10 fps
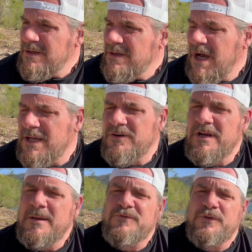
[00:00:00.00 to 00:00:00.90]
a hiker
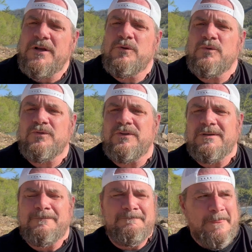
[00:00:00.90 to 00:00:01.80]
named Frickles,
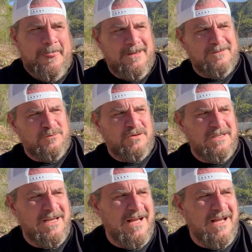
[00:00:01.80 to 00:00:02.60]
and she